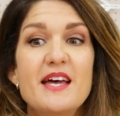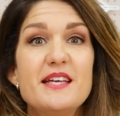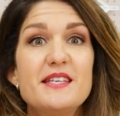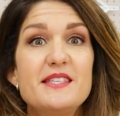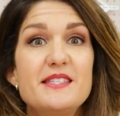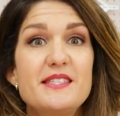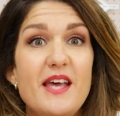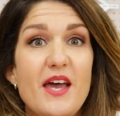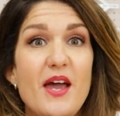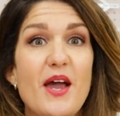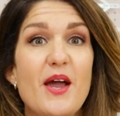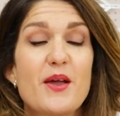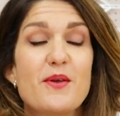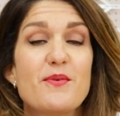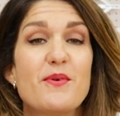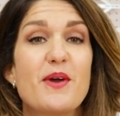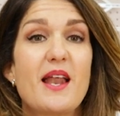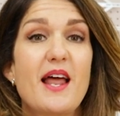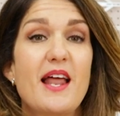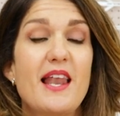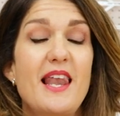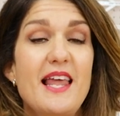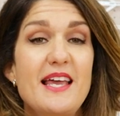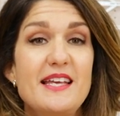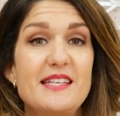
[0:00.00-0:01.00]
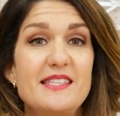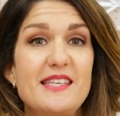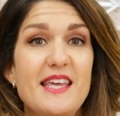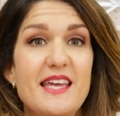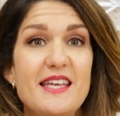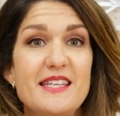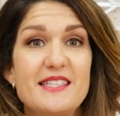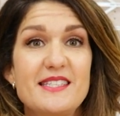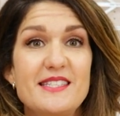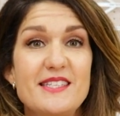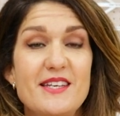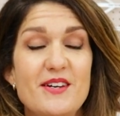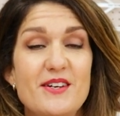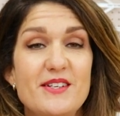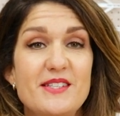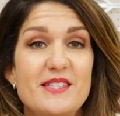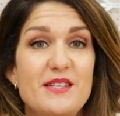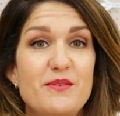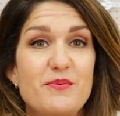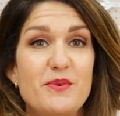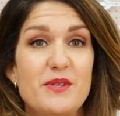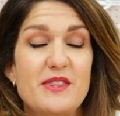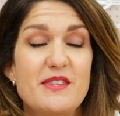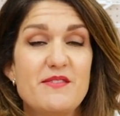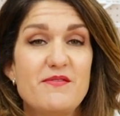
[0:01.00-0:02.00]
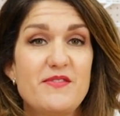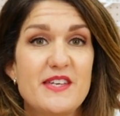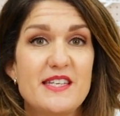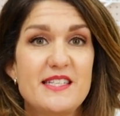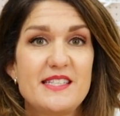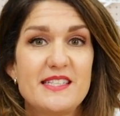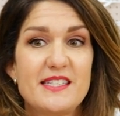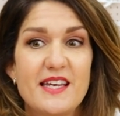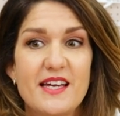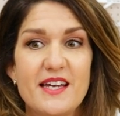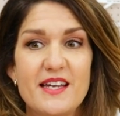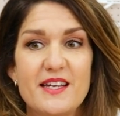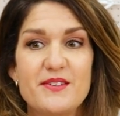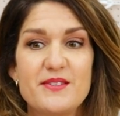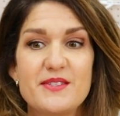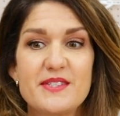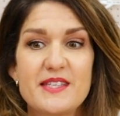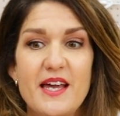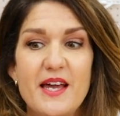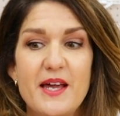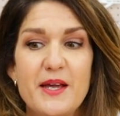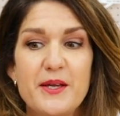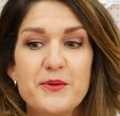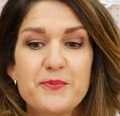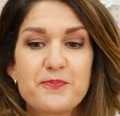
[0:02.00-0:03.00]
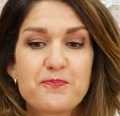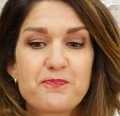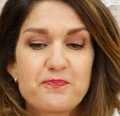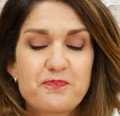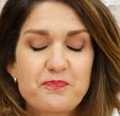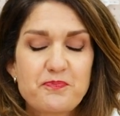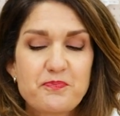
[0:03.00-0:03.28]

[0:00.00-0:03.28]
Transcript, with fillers: So let's get started with the video. So